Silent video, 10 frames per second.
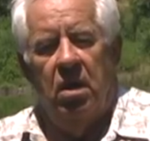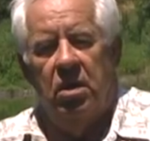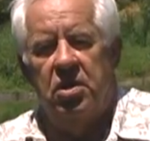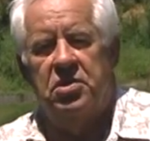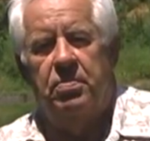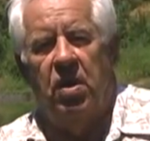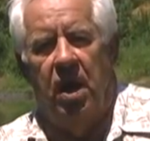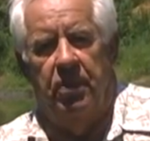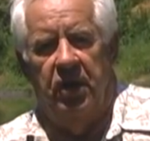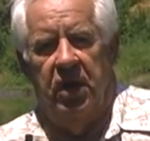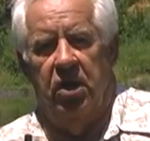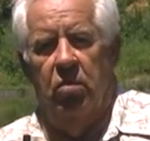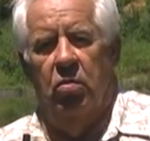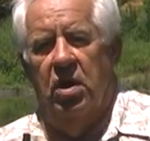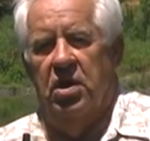This property
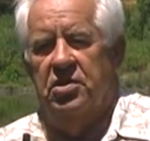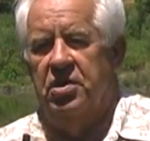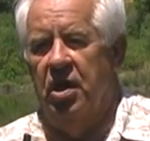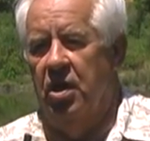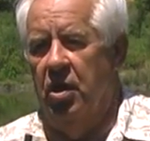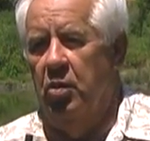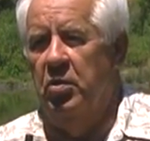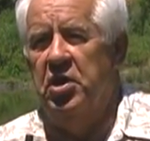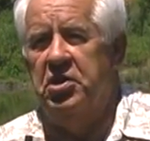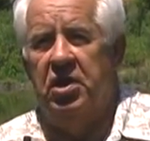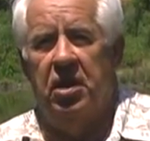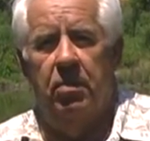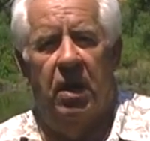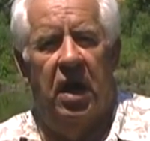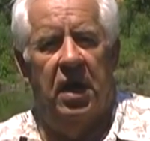was originally
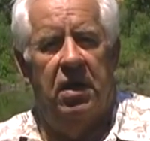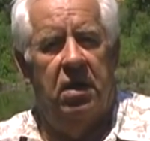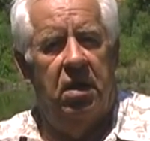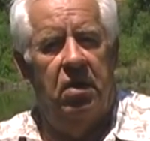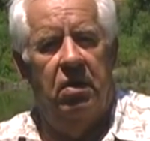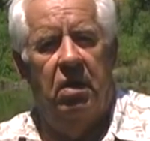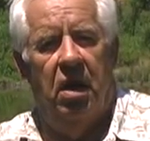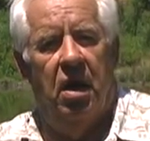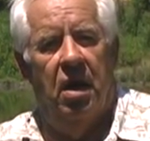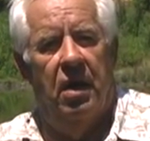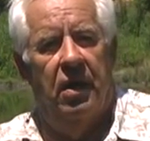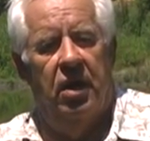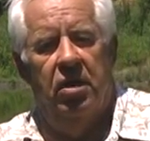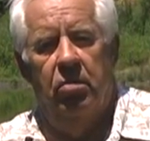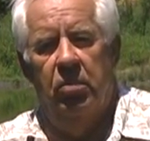mined
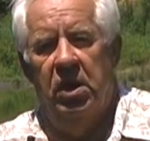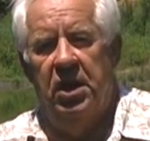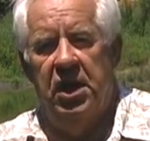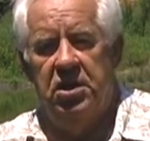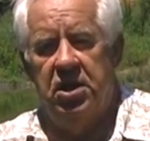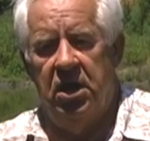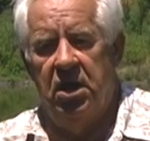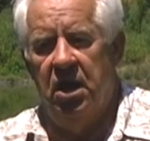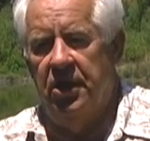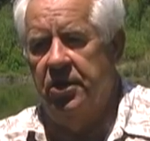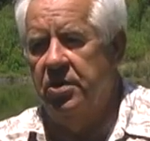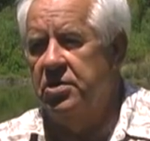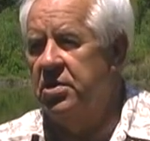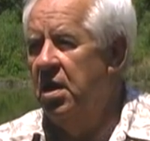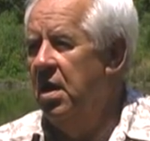in the
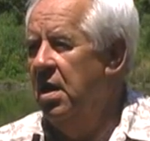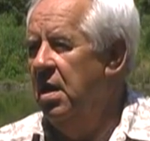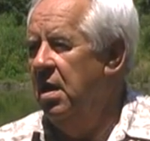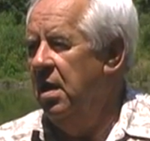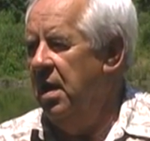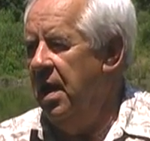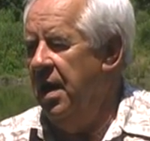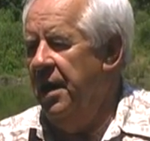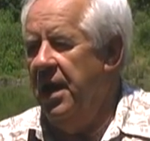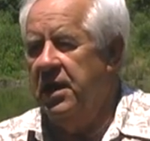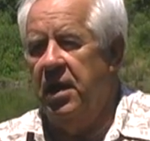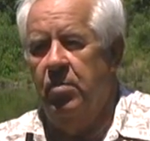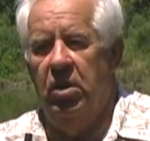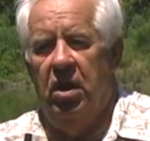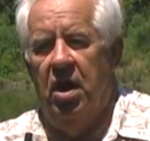mid-1800s, and I
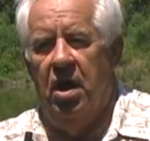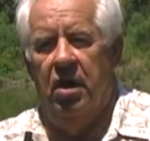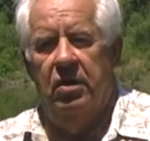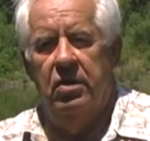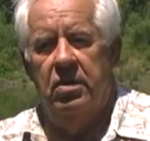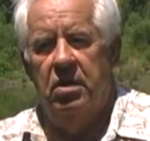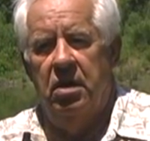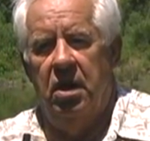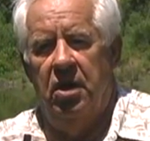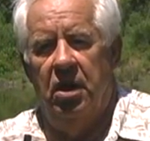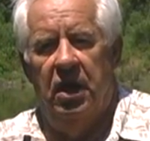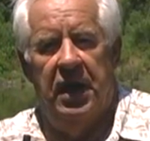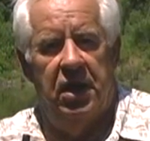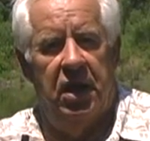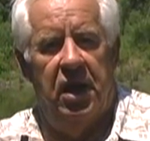came along in the
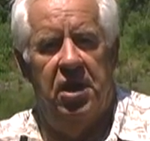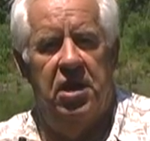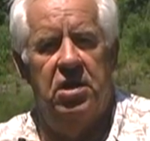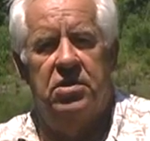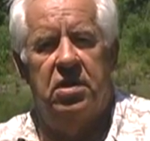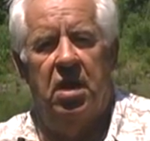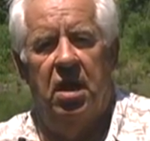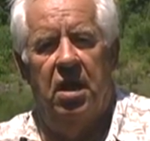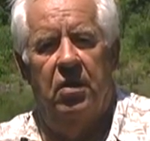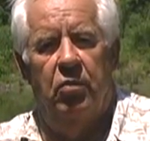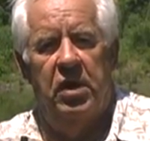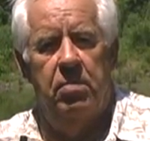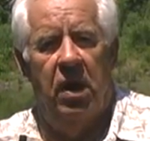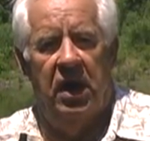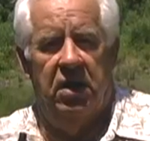late 80s and
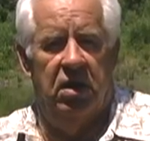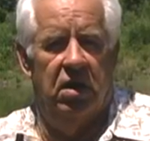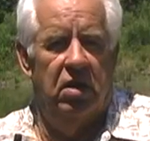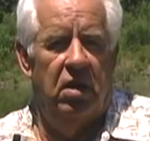remined it.